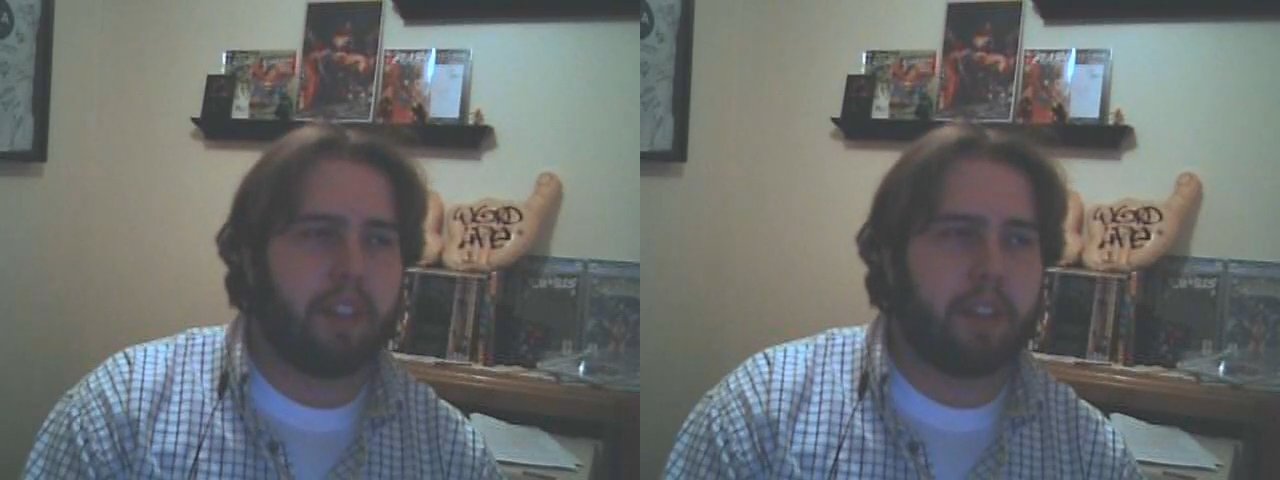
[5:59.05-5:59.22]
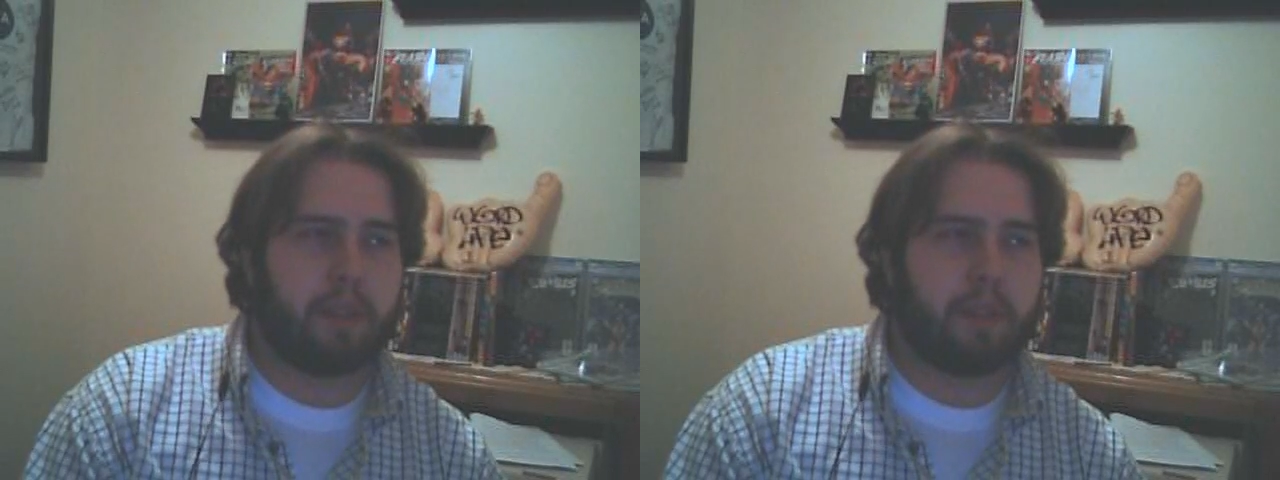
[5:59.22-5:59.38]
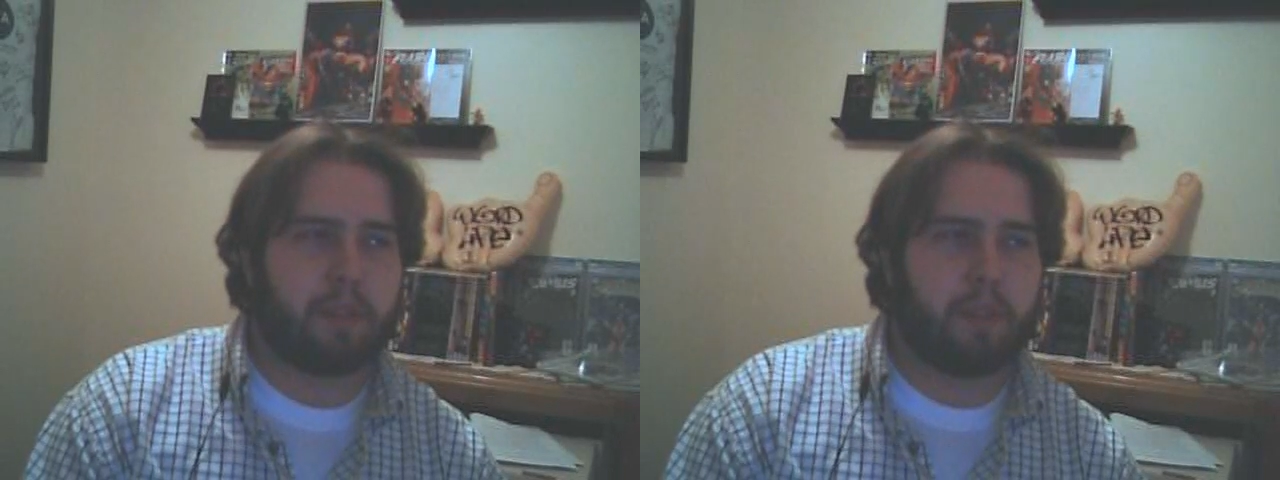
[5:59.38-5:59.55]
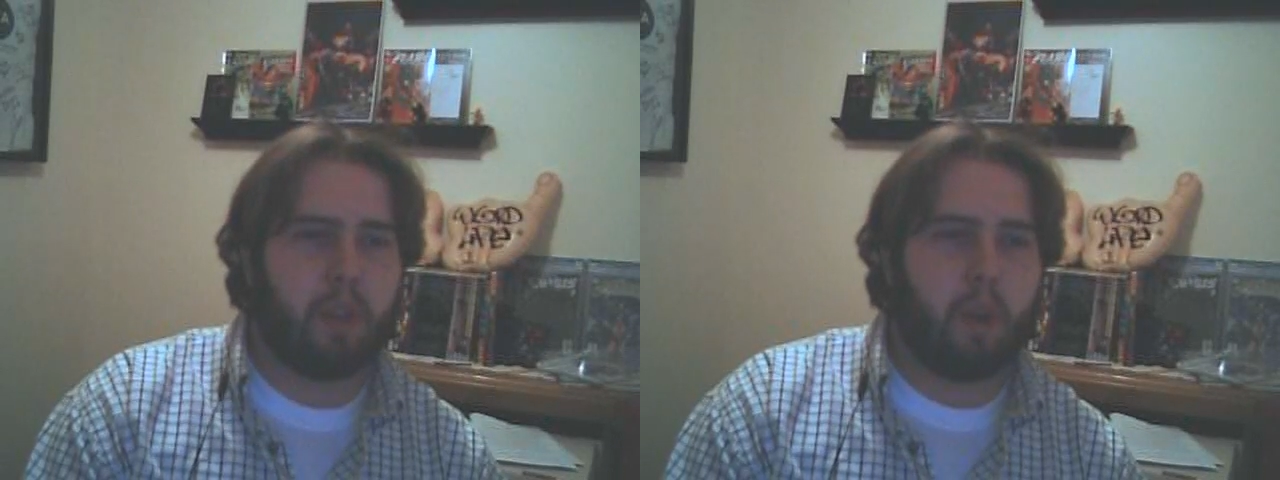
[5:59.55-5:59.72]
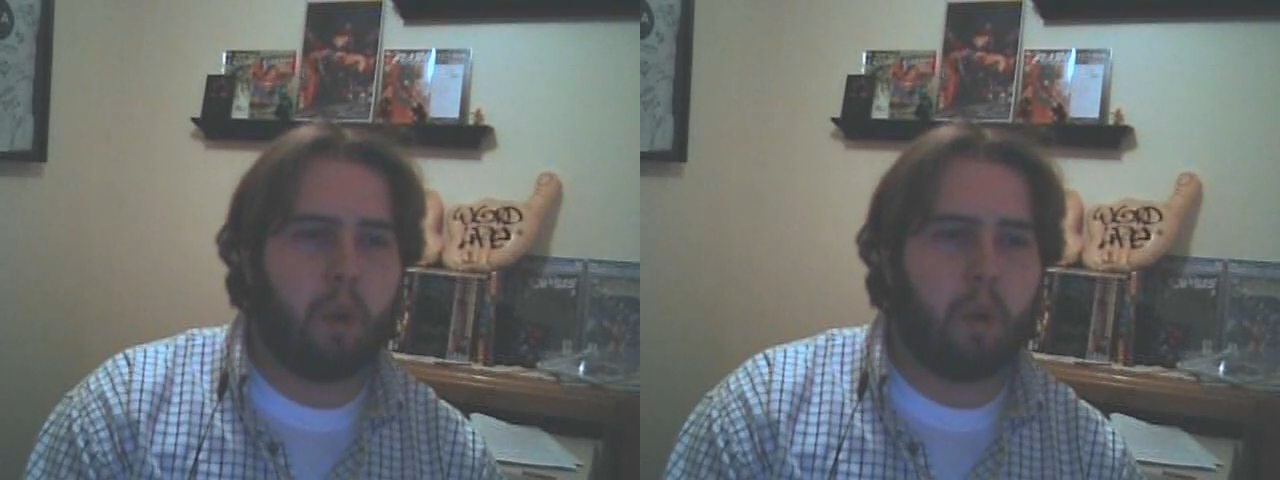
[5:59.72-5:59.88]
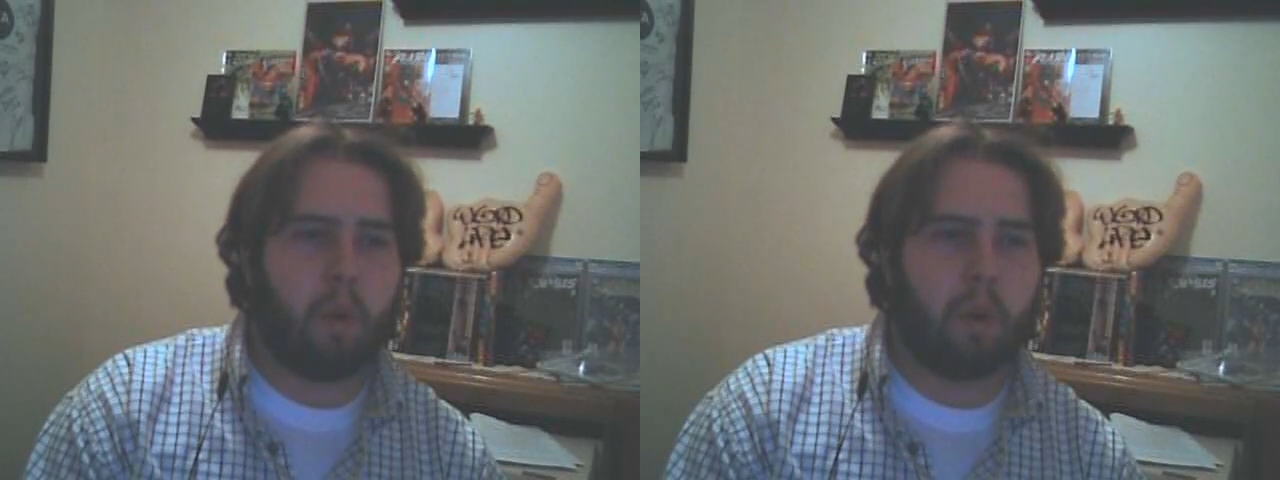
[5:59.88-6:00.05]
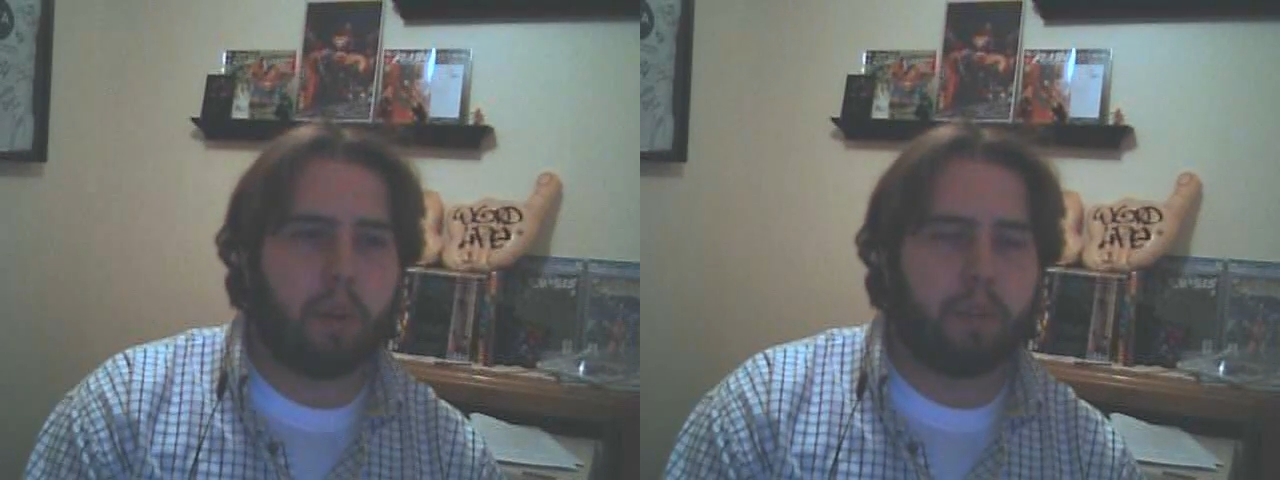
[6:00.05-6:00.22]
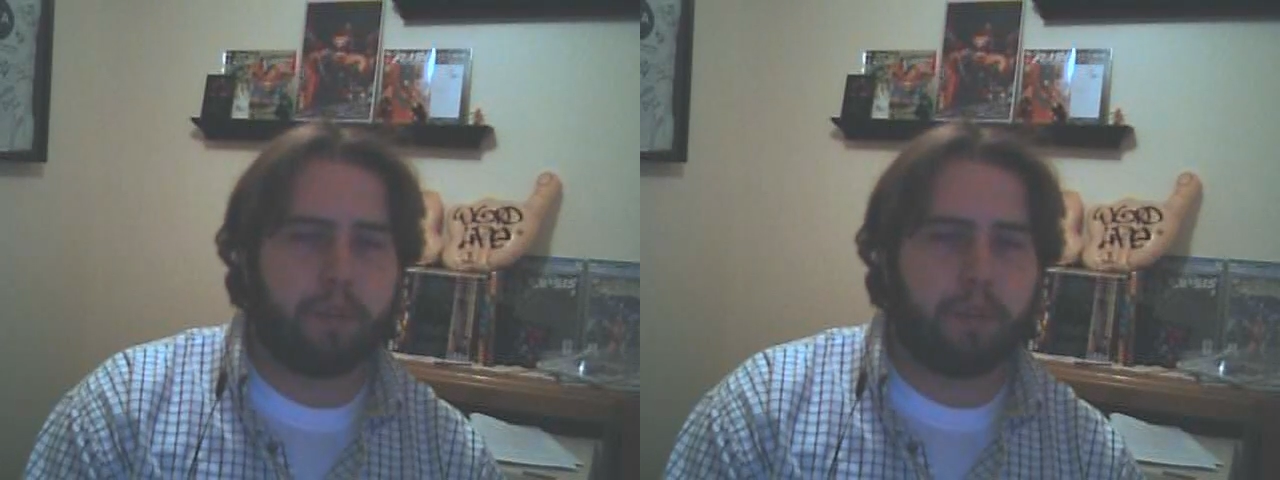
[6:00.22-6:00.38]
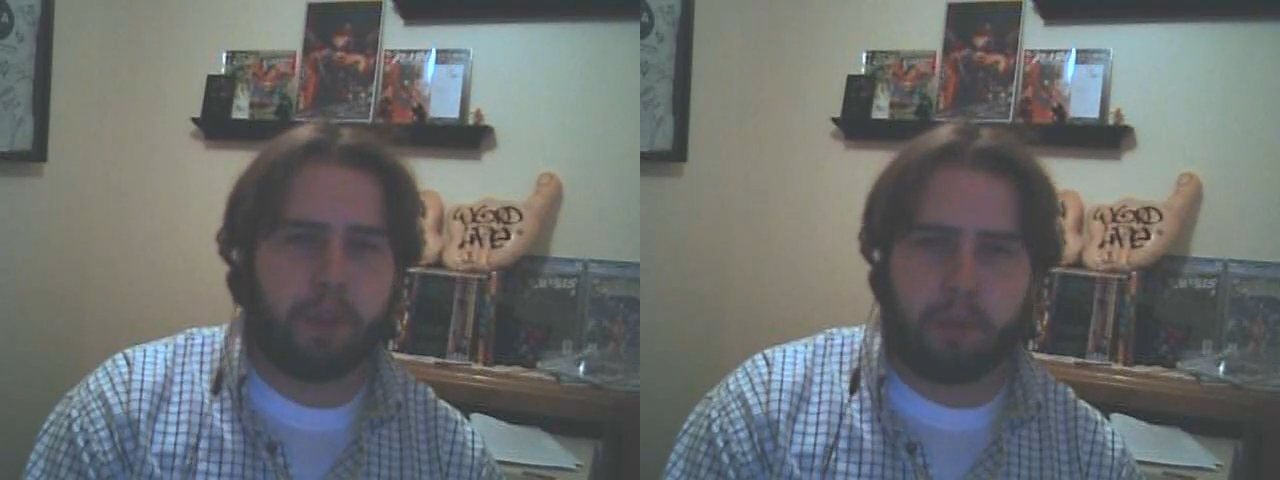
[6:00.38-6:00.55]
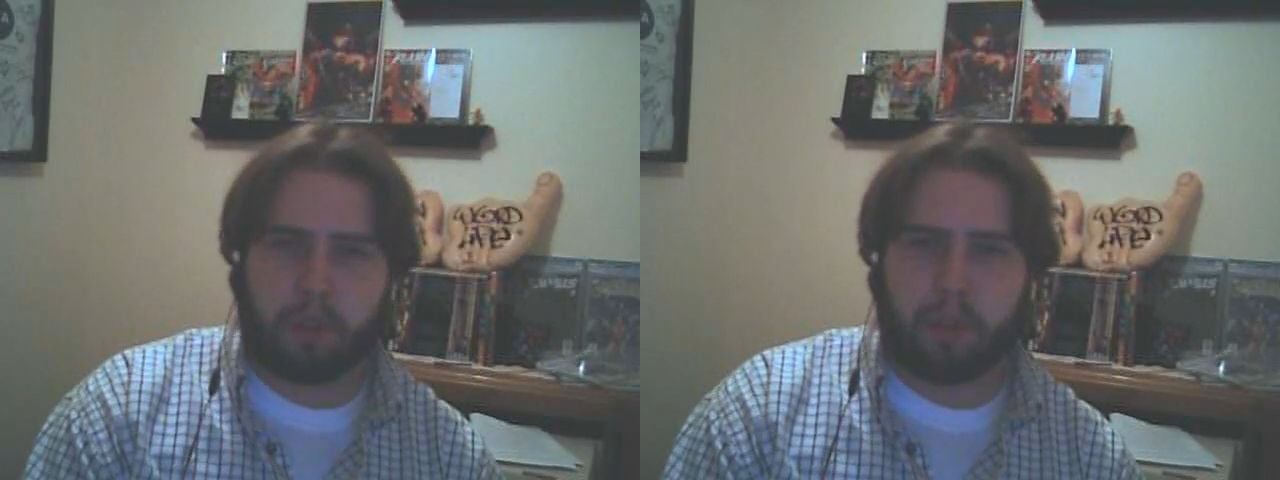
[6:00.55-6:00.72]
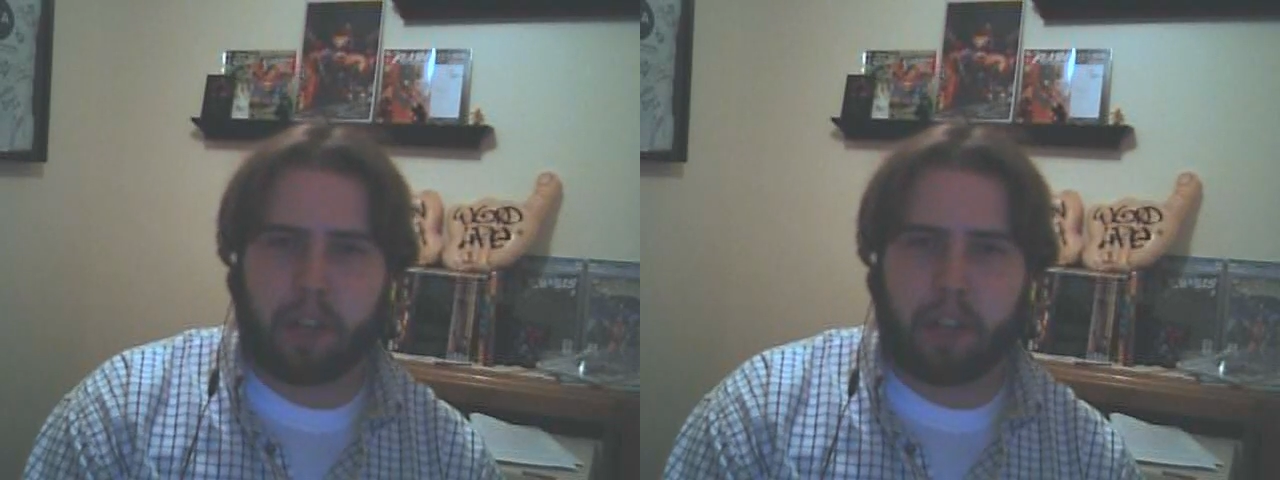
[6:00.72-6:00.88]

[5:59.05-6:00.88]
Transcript: there's no future